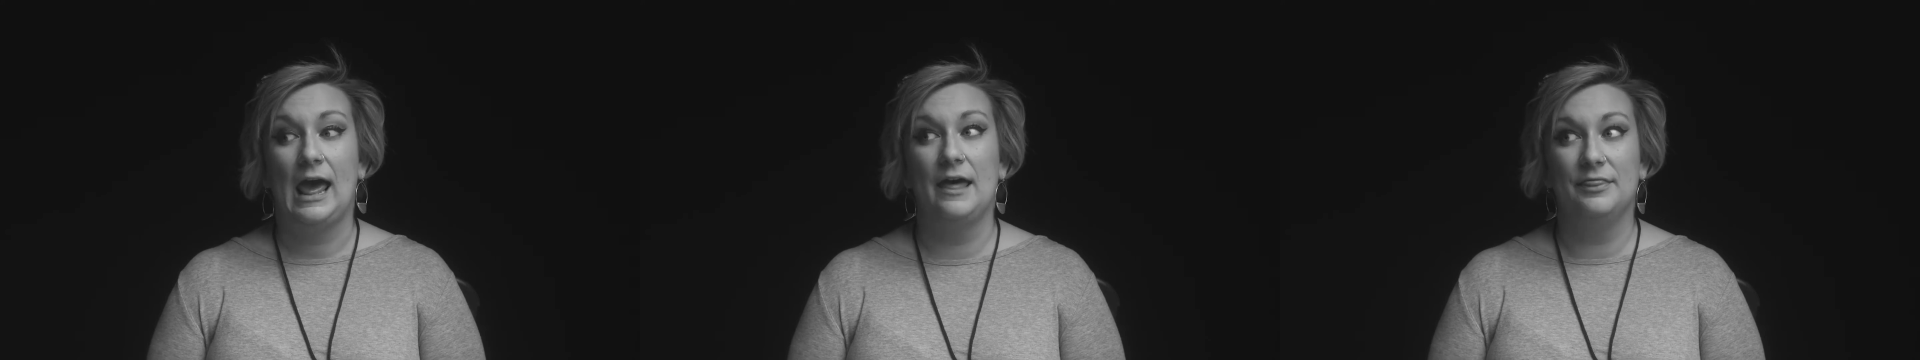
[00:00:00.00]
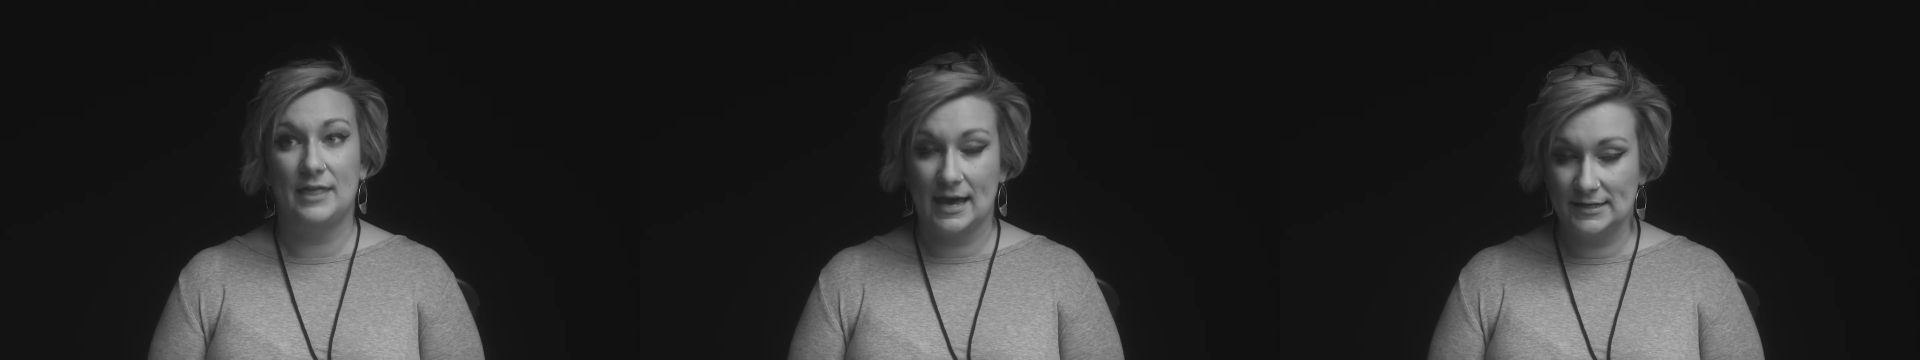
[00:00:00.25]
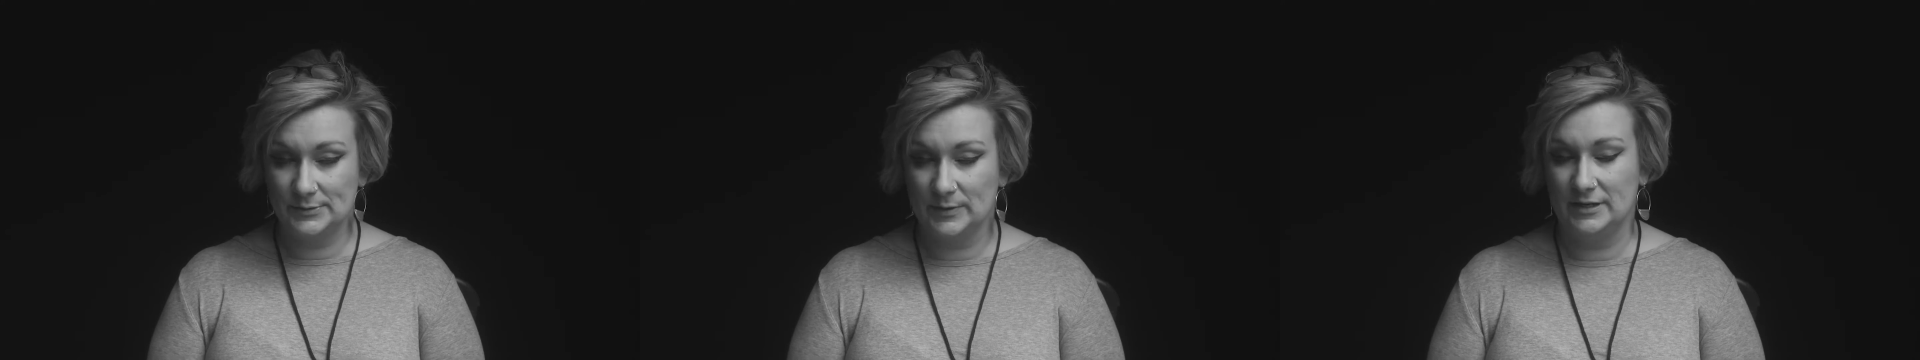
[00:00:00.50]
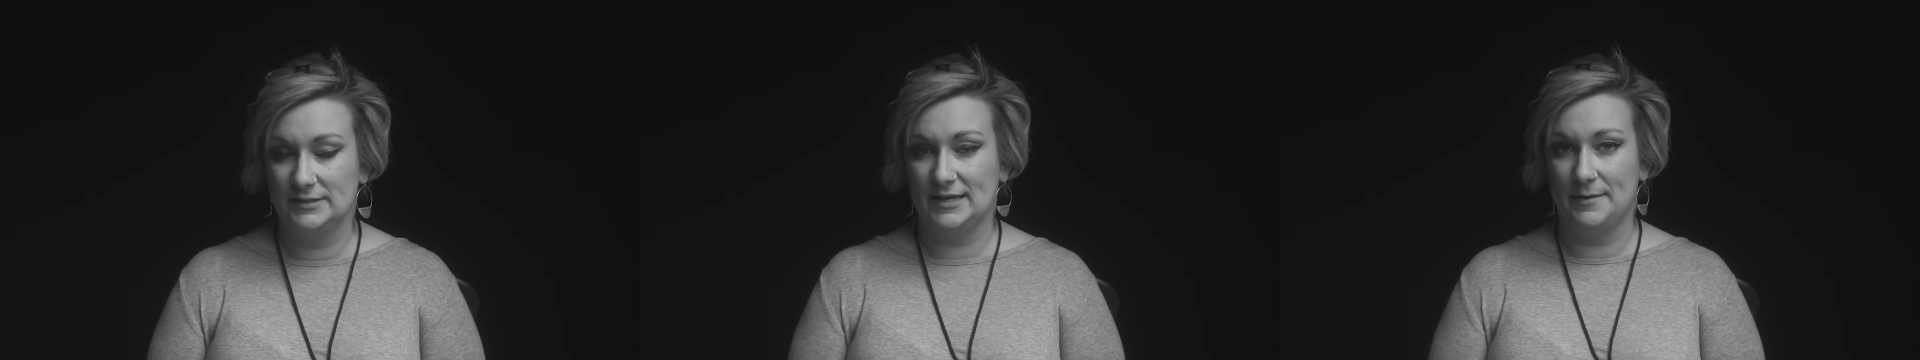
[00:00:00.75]
and that is
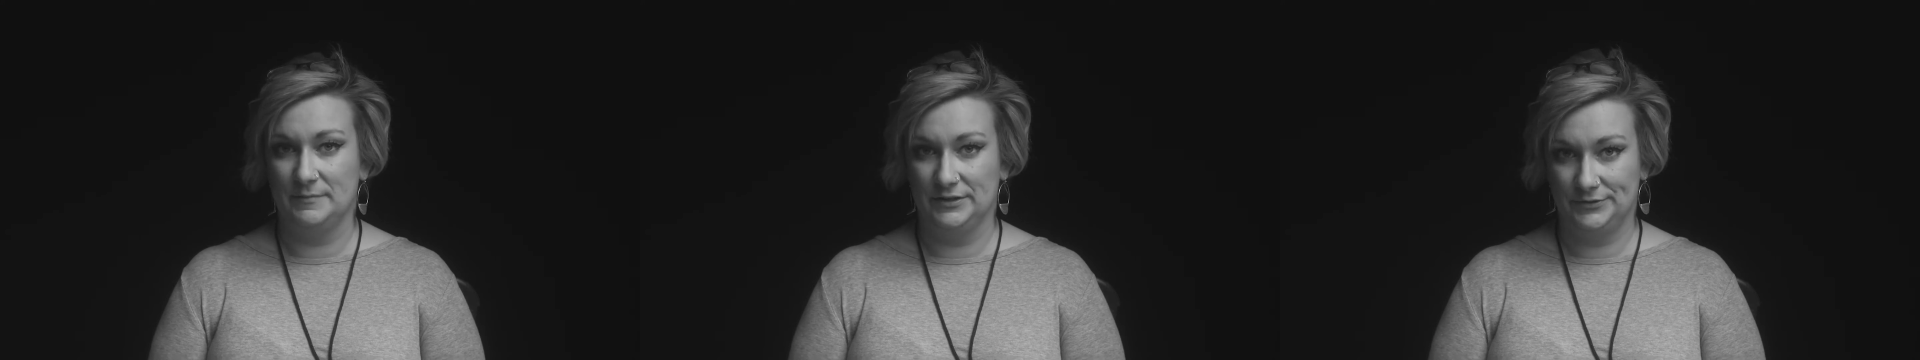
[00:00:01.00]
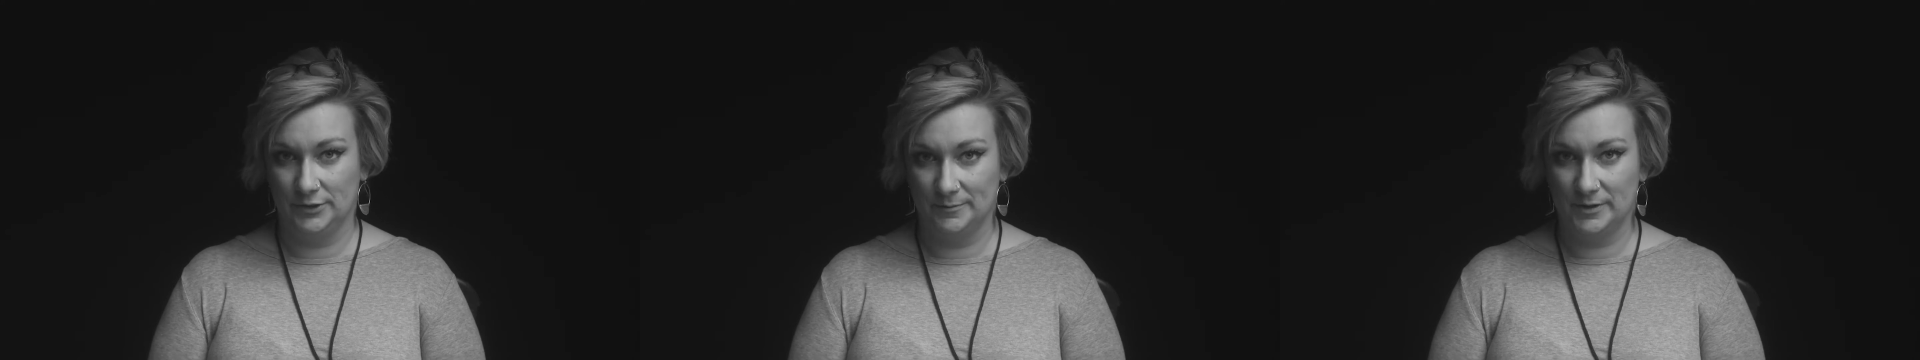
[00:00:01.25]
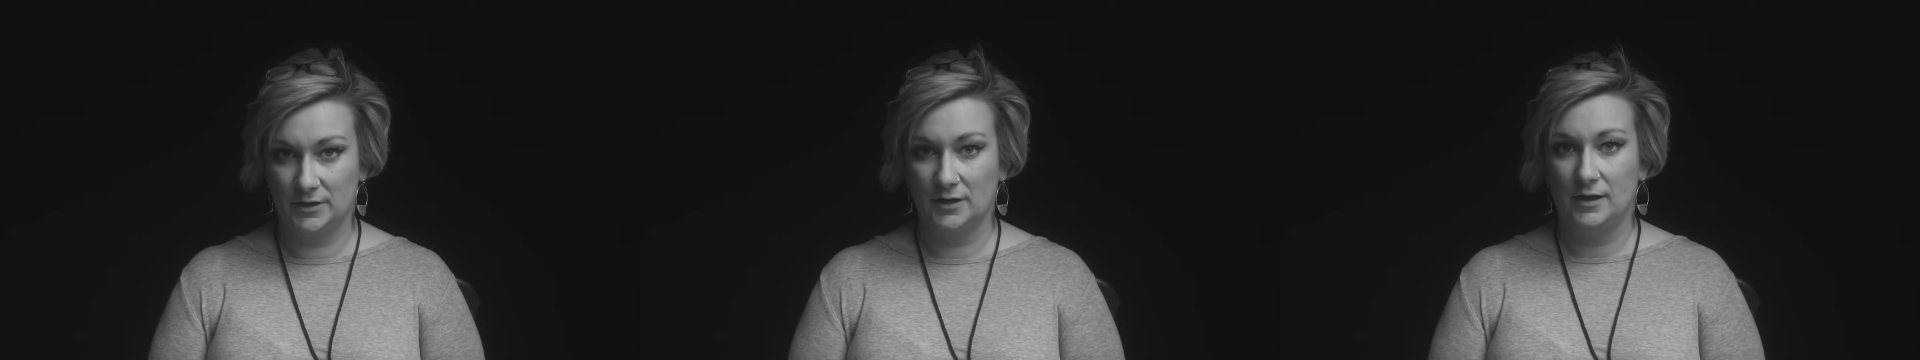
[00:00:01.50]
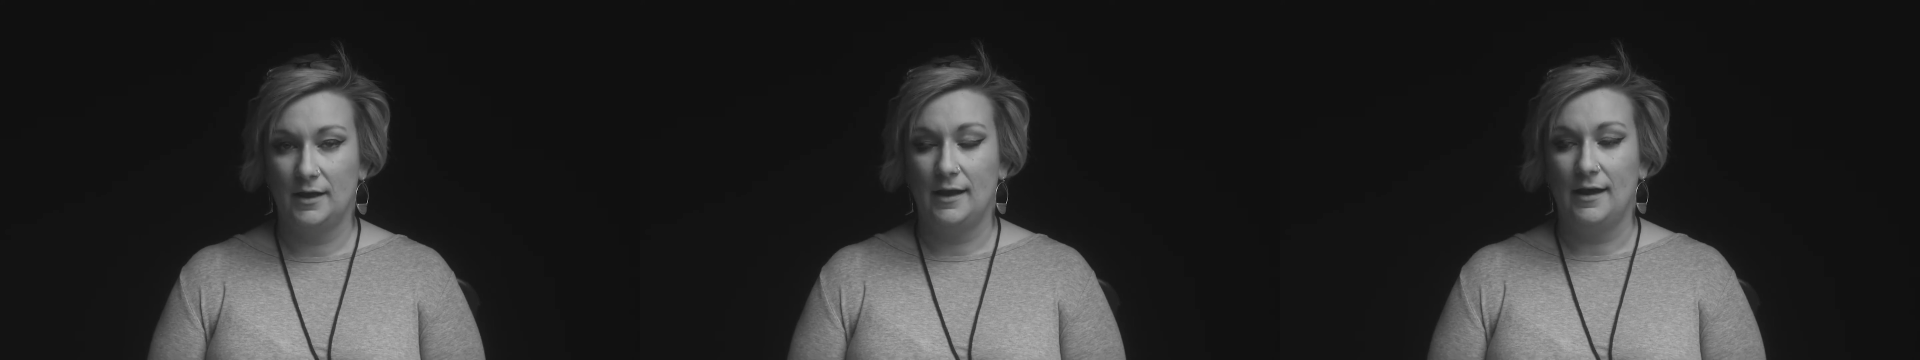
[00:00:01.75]
what has kept me sober.
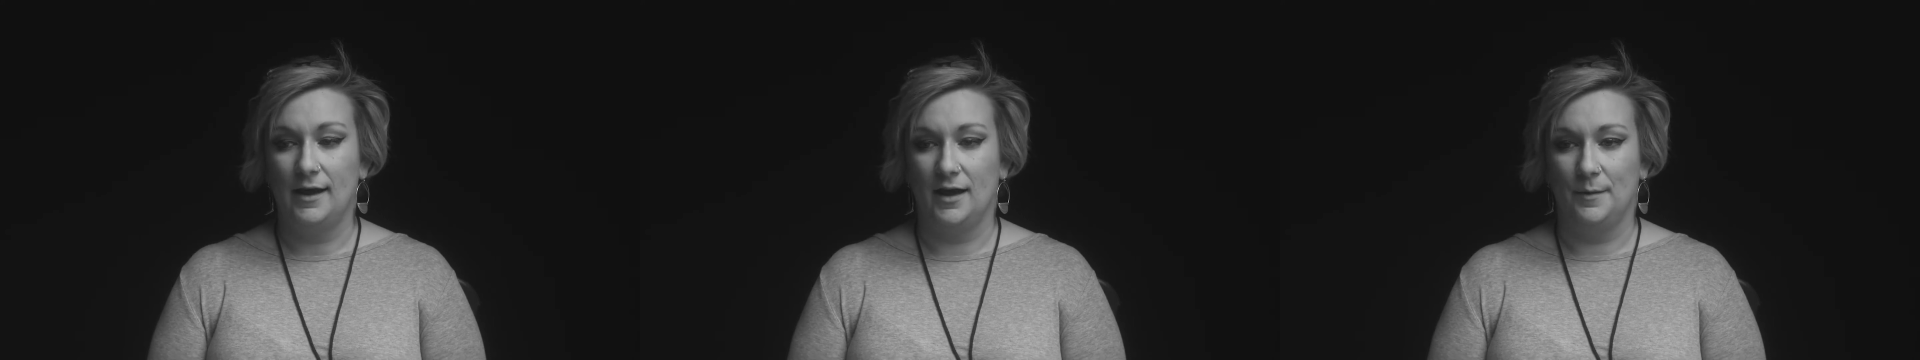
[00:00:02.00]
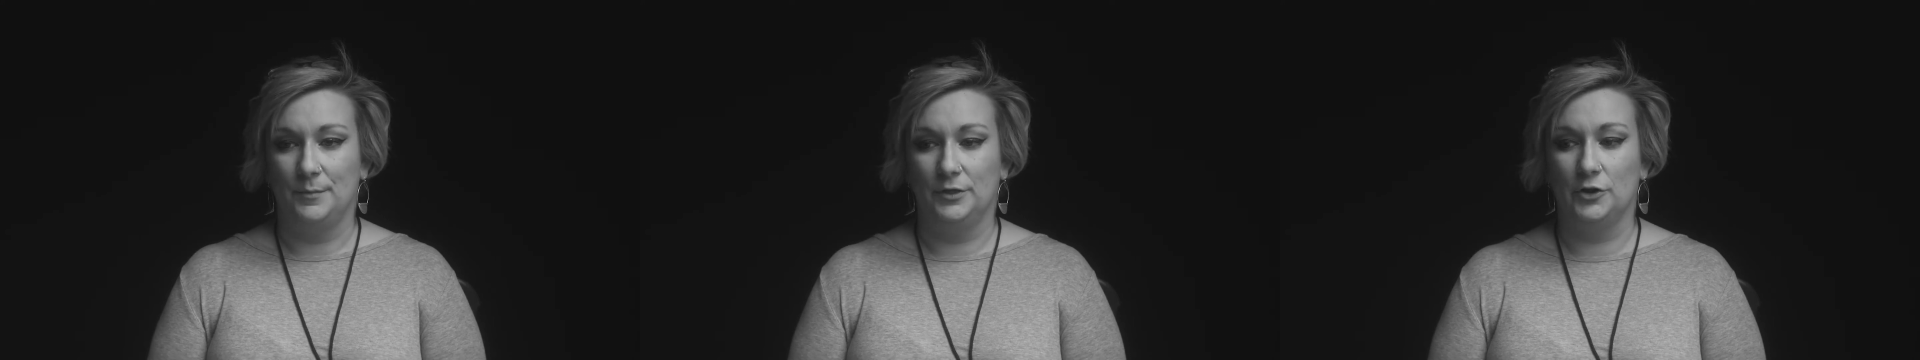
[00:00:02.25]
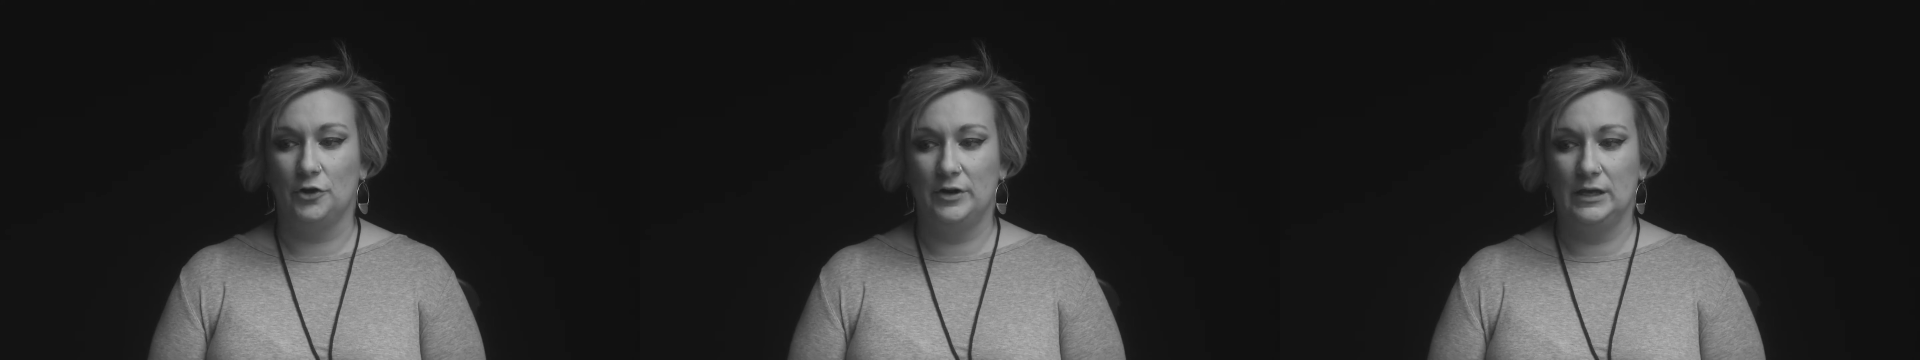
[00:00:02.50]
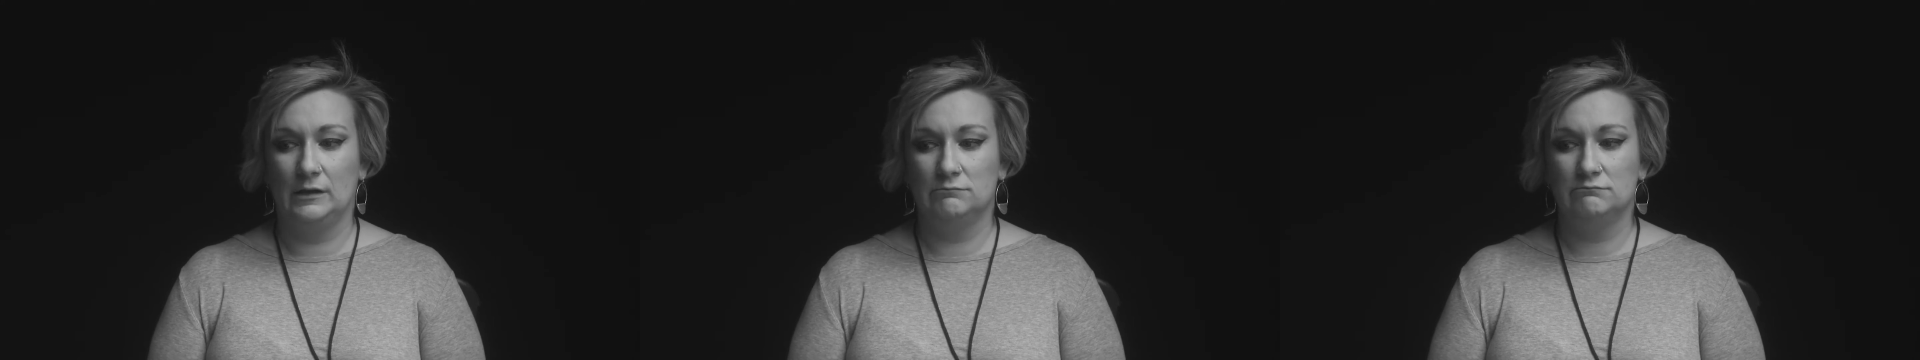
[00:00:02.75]

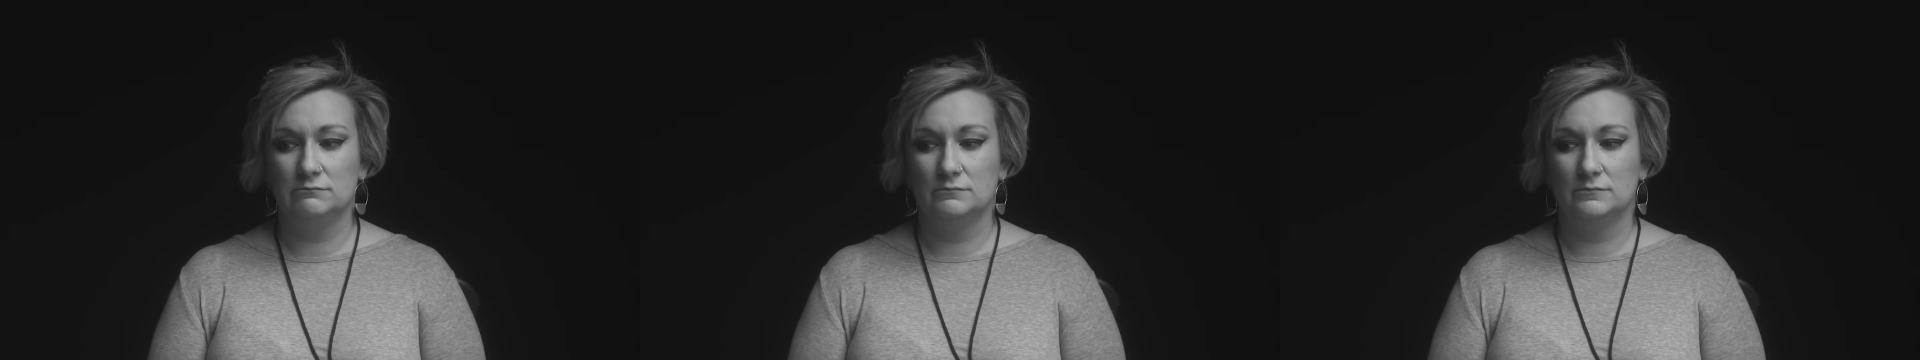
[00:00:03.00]
Learning